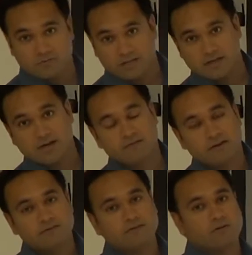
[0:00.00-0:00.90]
There are
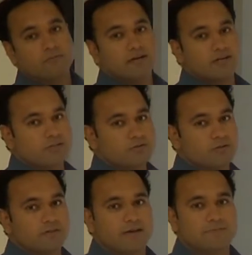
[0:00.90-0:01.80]
enough documentations
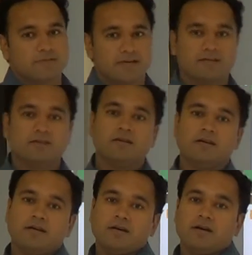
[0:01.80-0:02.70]
on the website
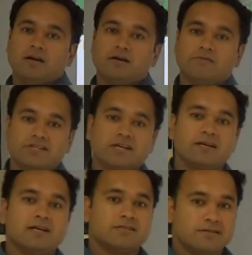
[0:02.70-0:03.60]
which can
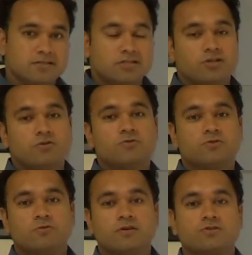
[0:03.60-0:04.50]
assist you
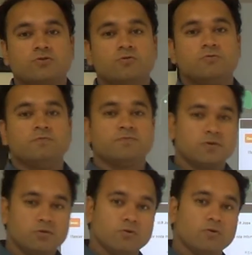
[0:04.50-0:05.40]
so as to
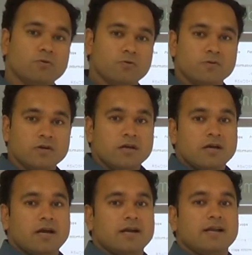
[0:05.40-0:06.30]
go
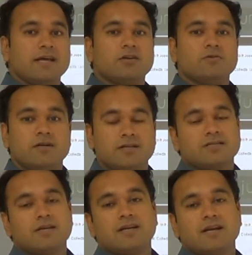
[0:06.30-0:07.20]
and like
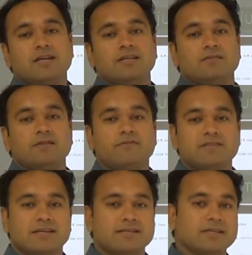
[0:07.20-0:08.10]
understand, right, the
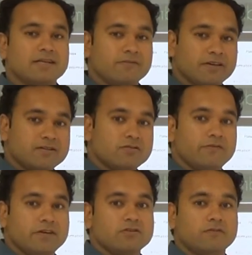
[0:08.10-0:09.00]
physical significance
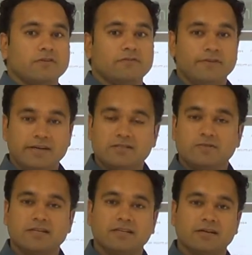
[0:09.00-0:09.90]
of each of the fields
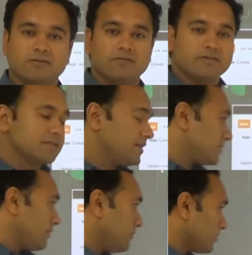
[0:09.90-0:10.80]
which are there on the
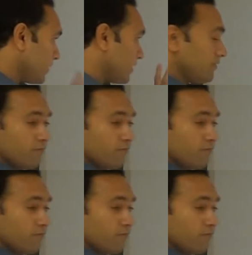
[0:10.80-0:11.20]
wizards. I will quickly